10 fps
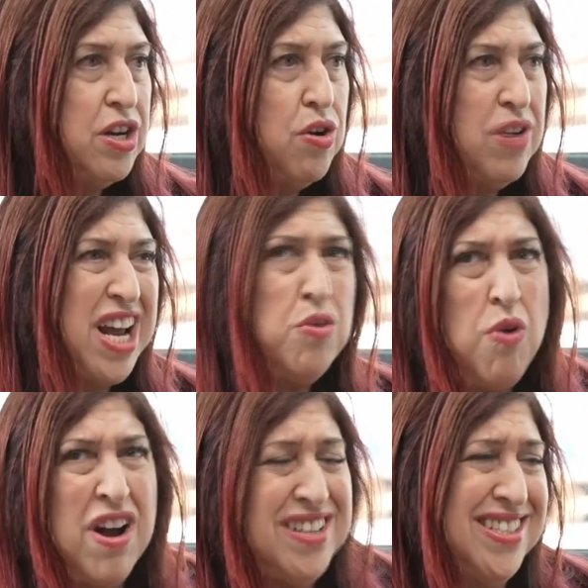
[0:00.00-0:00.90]
not, you know, and I
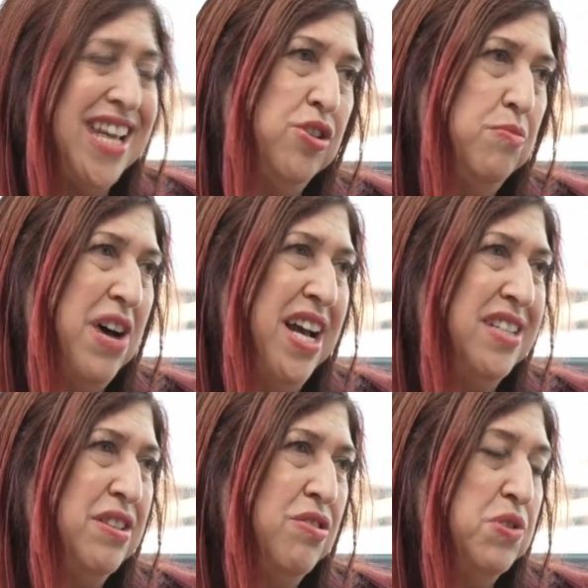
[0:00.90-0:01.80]
don't want to say
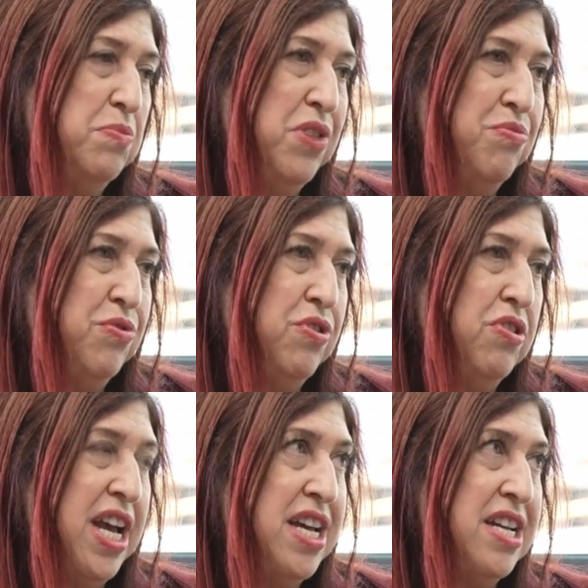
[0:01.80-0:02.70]
goodbye to those people.